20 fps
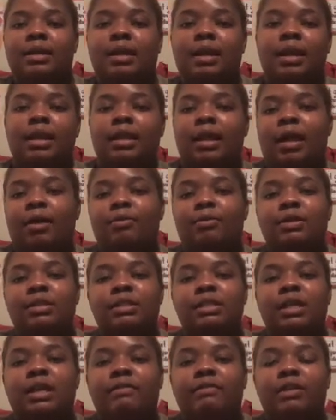at like
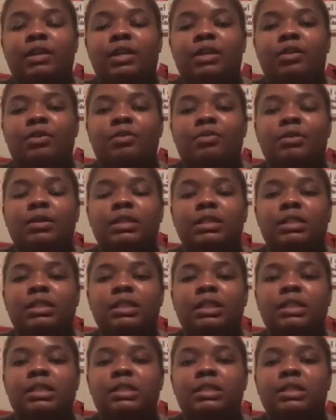170 or
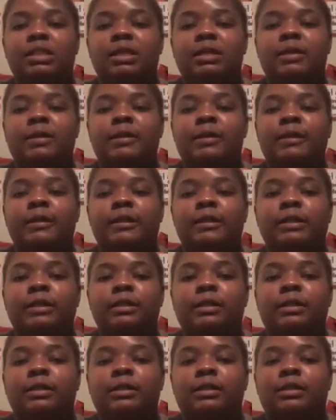160.
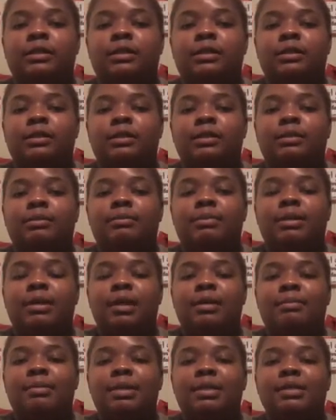But
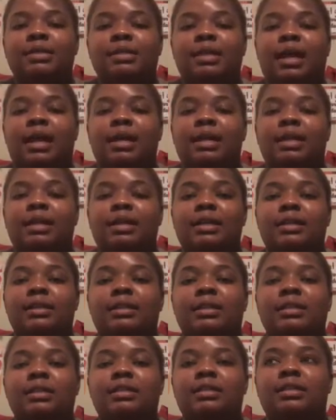I'm excited.
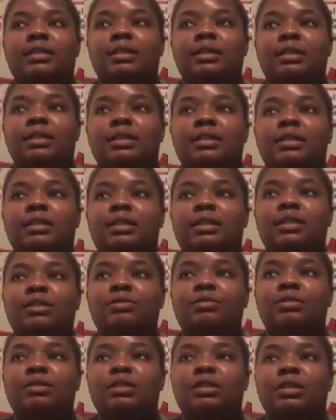This
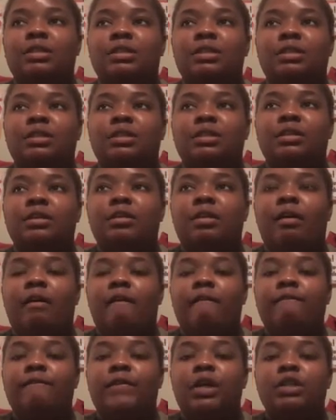was the
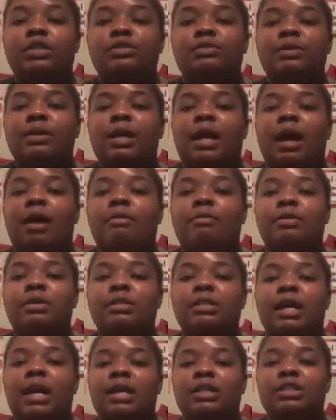first week I
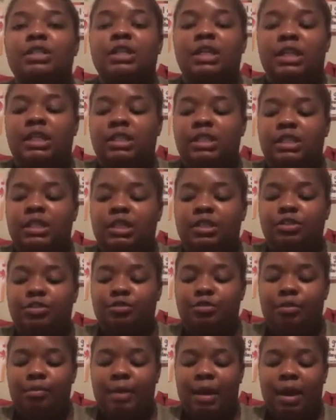was actually
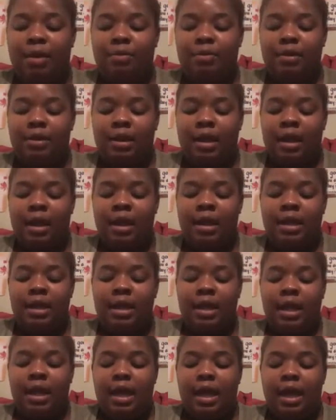intentional about what
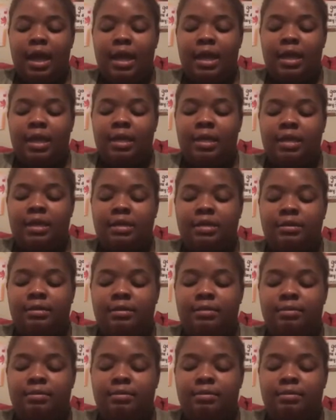I ate, because